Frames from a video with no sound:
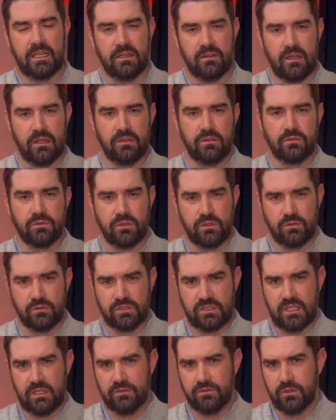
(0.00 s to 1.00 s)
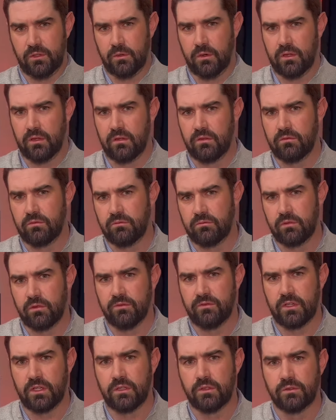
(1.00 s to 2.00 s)
and you'll, see a few other
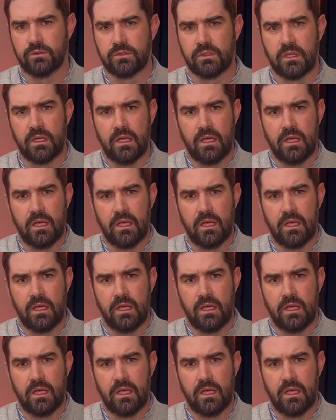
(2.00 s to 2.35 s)
reviews,